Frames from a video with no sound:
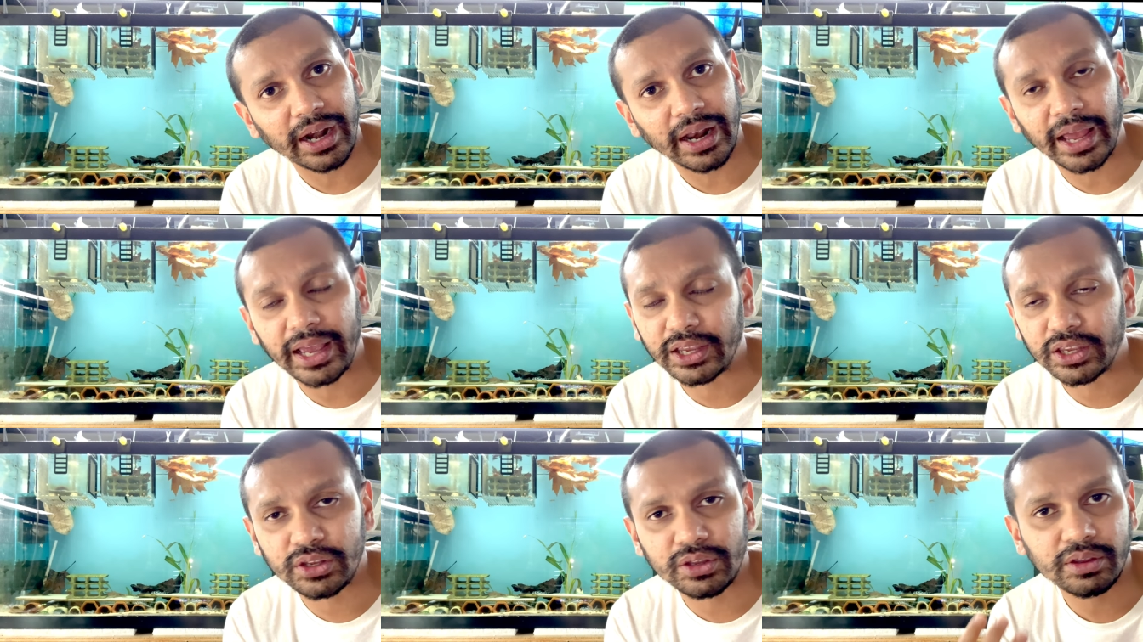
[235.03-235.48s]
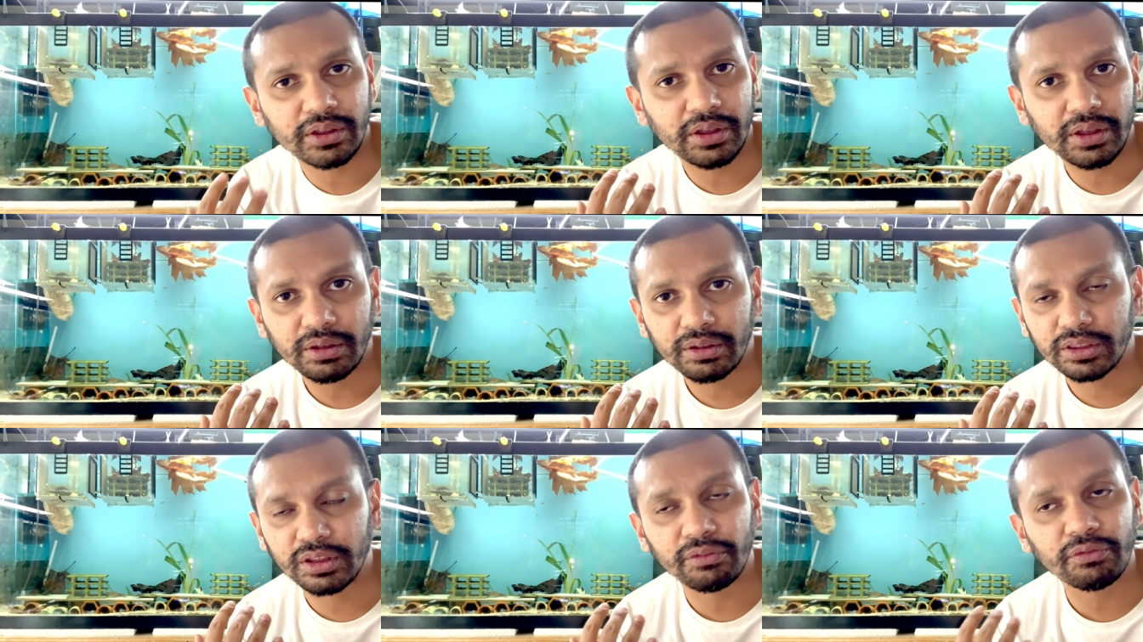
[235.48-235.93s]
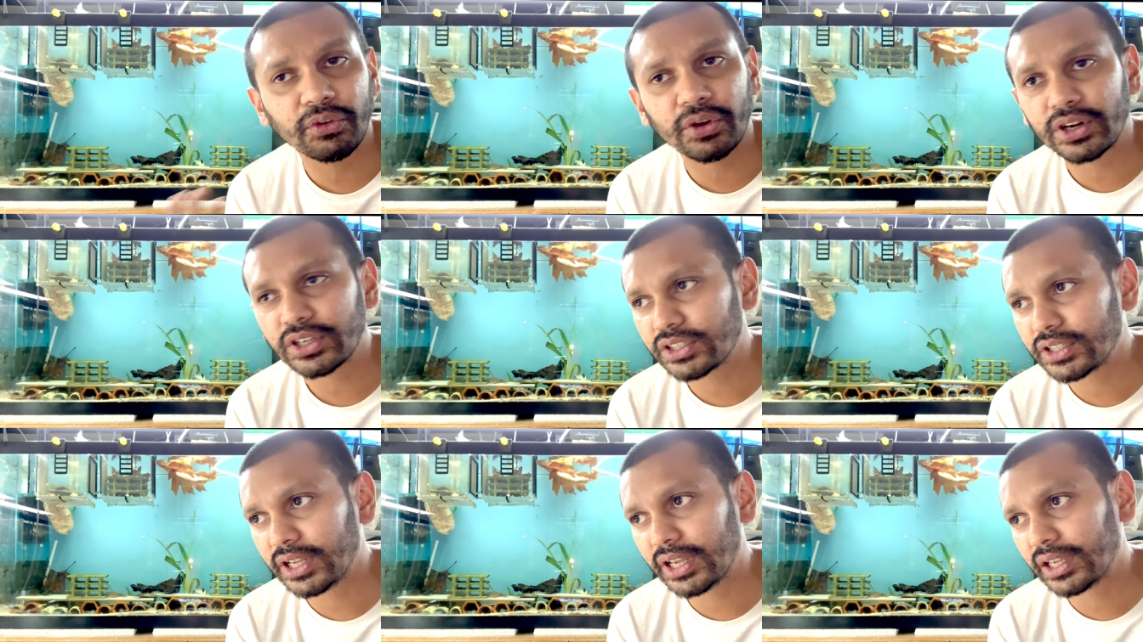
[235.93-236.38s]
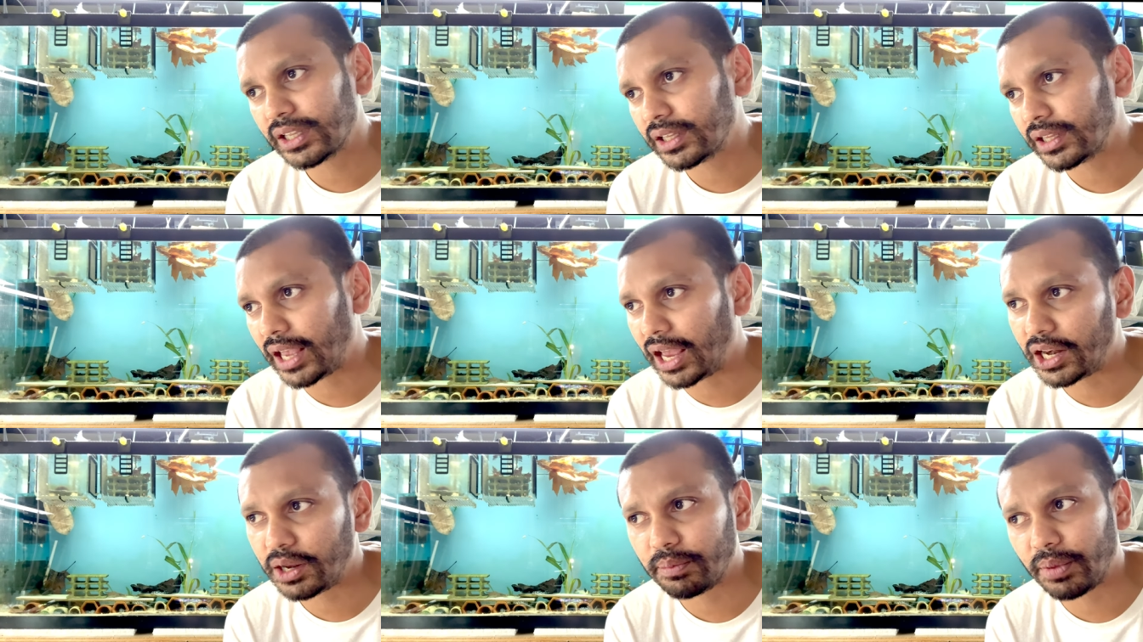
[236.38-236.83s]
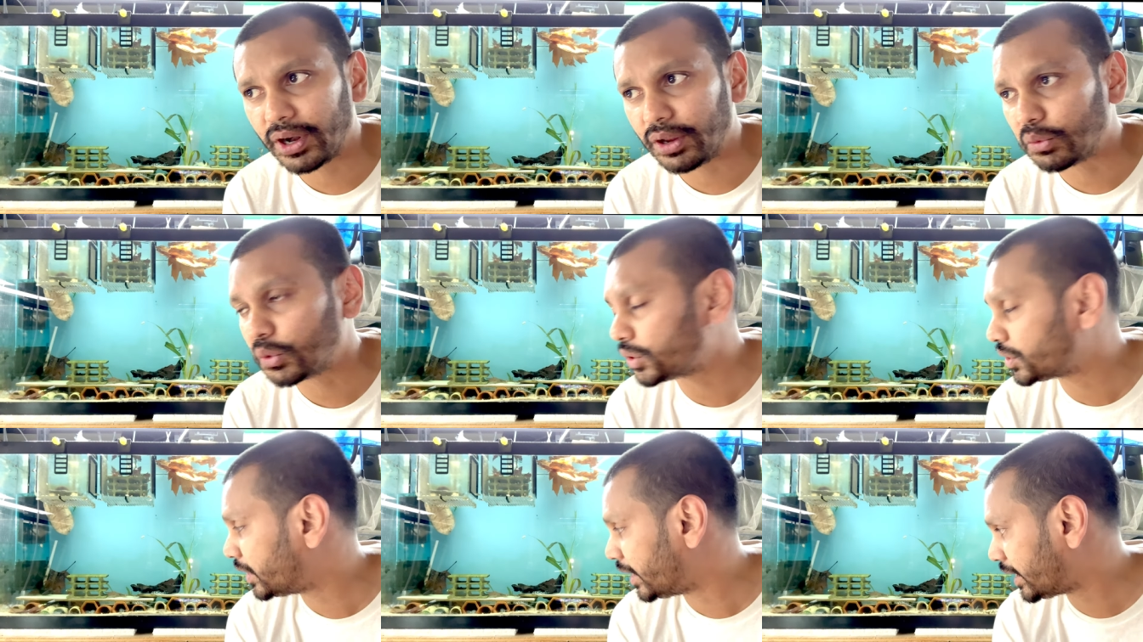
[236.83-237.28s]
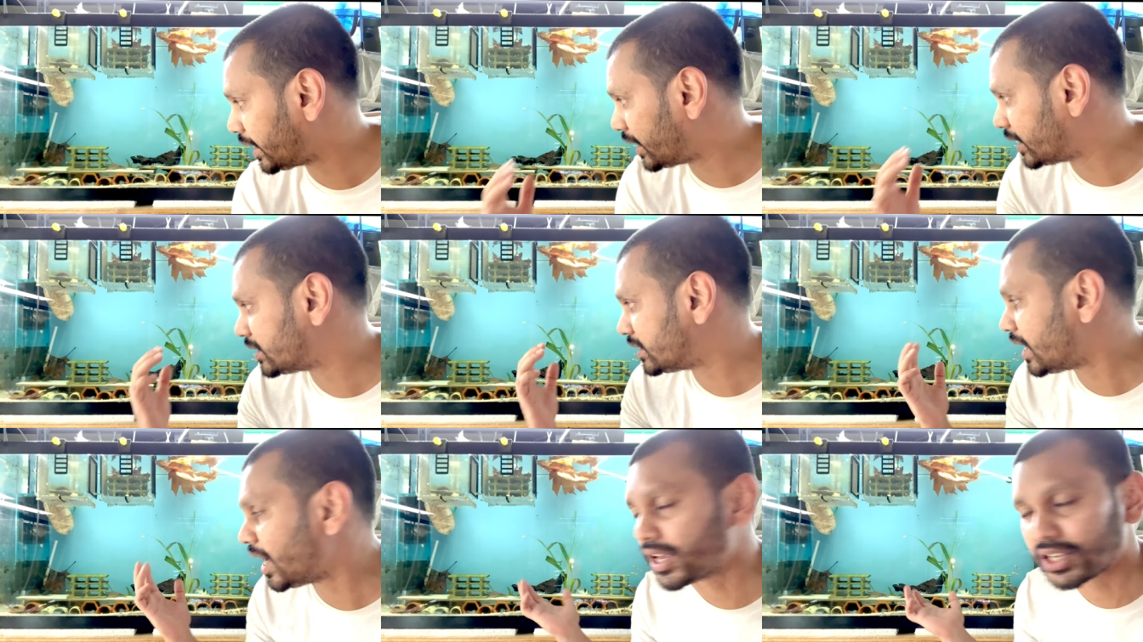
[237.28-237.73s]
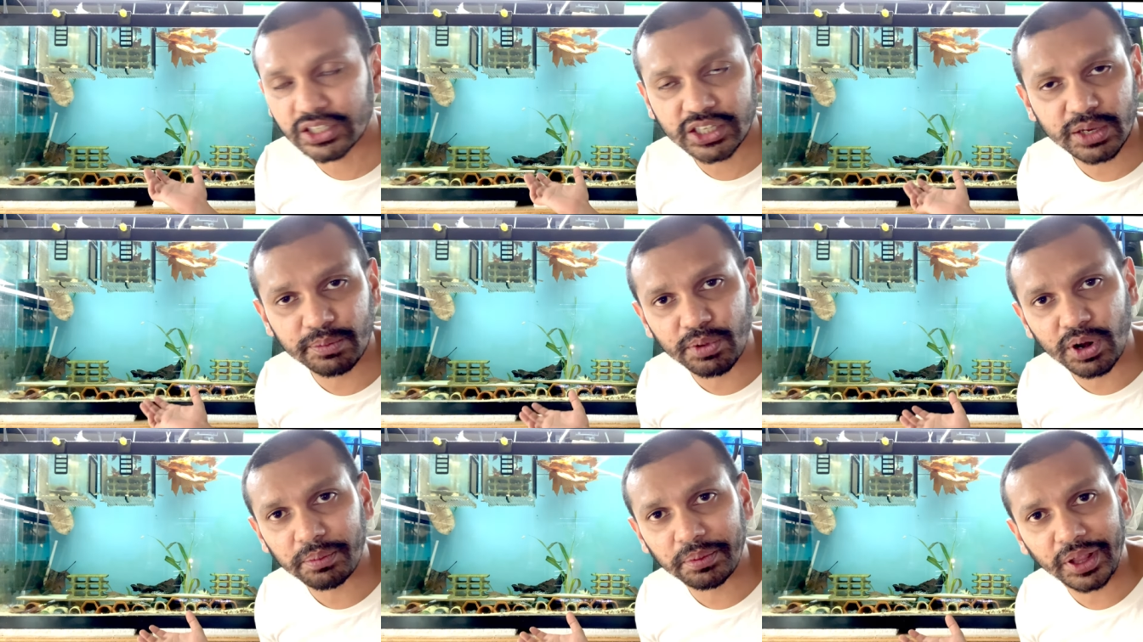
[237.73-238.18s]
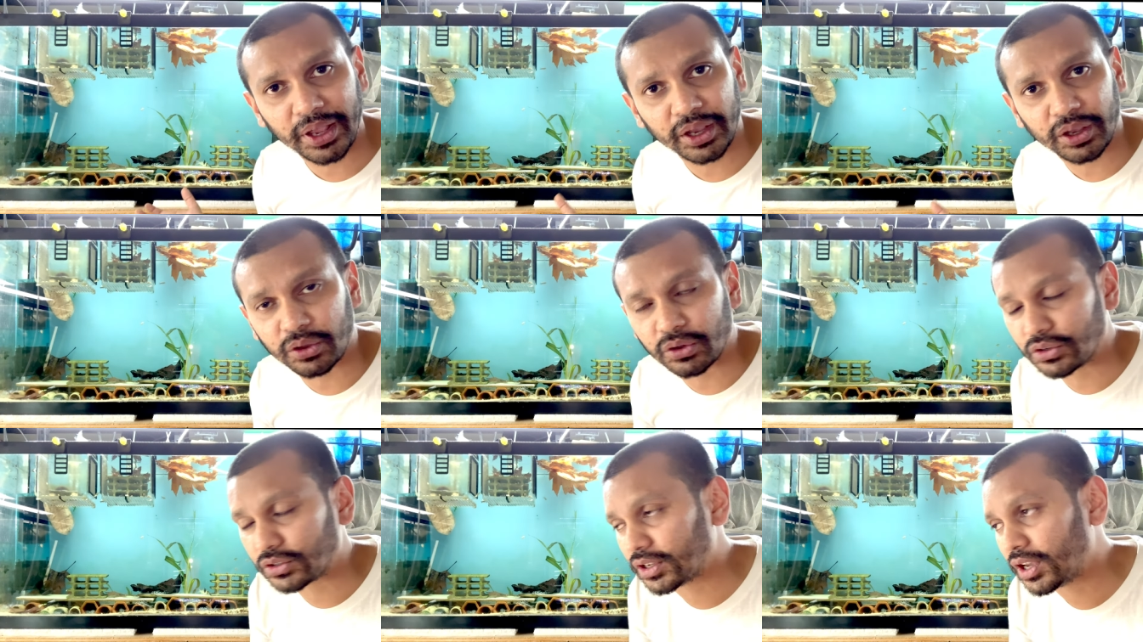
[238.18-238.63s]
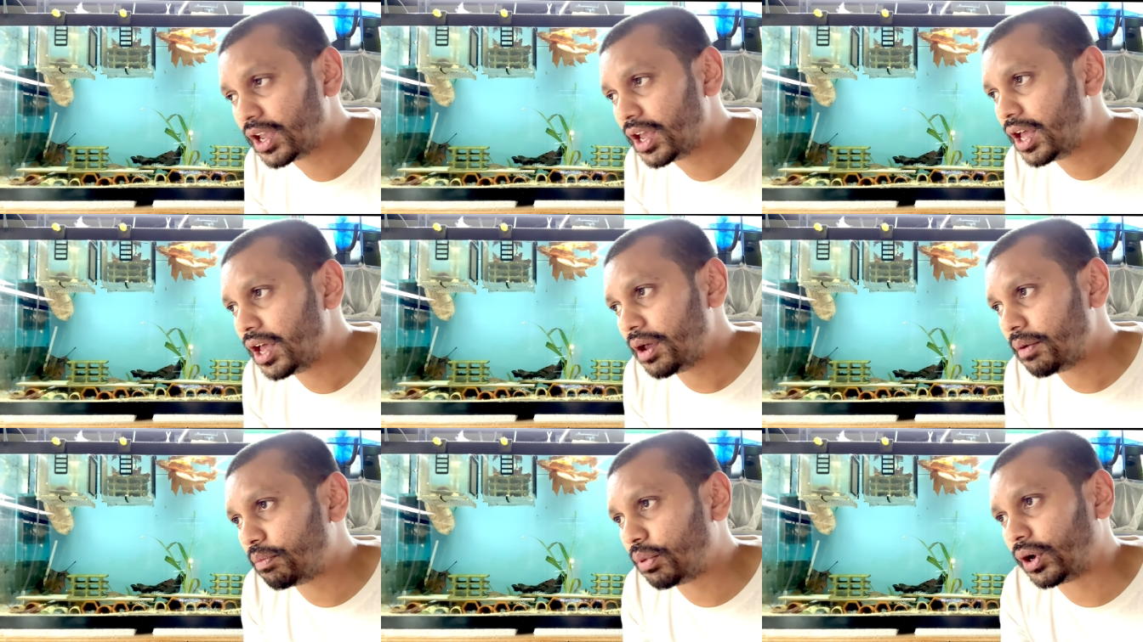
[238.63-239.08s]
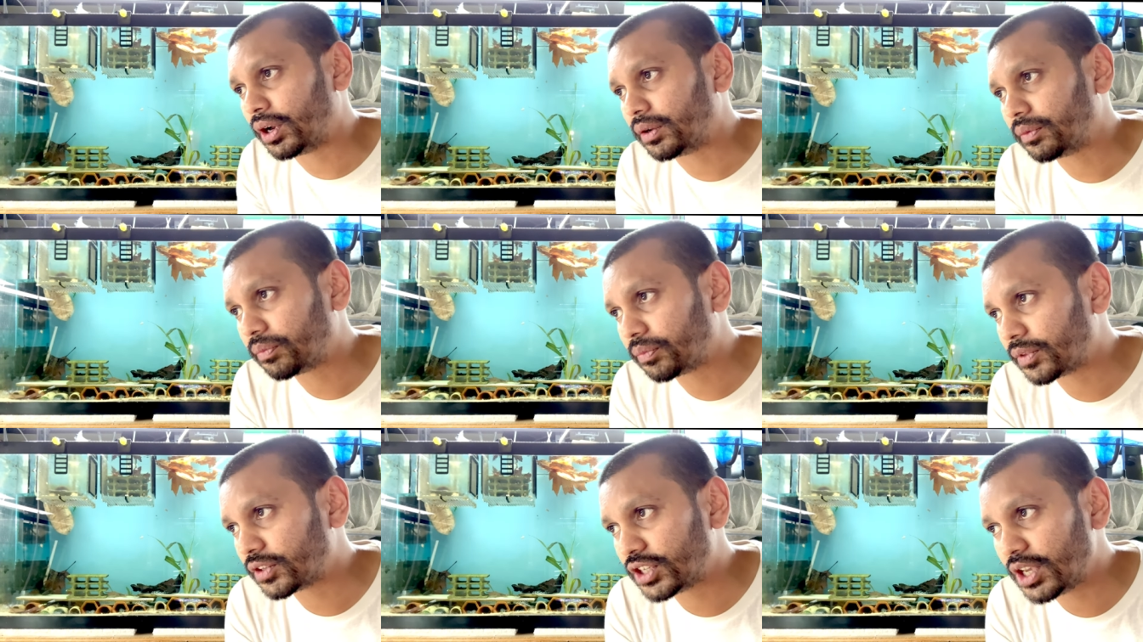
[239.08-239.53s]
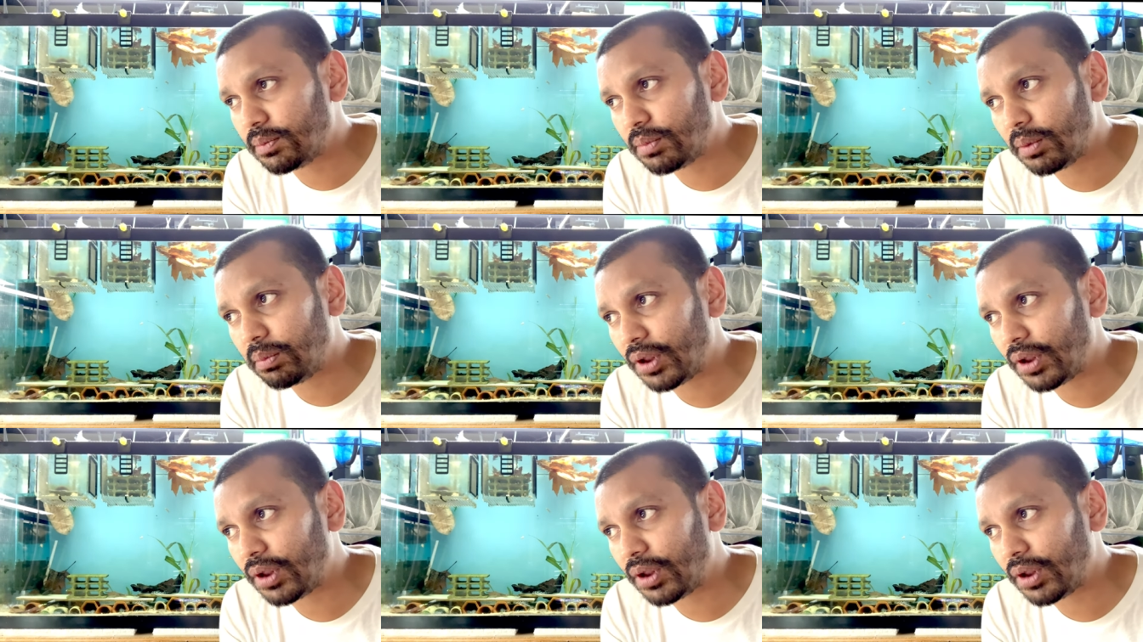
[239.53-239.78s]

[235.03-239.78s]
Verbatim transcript: Like the first thing anybody would think is, yes, zebra plecos, But zebra